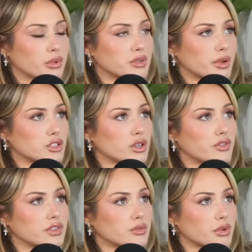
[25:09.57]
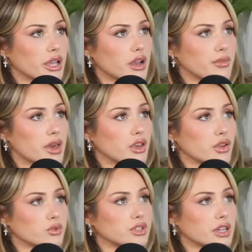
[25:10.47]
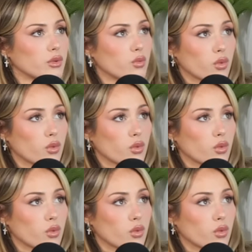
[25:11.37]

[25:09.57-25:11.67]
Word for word: especially if it's a breakup that you didn't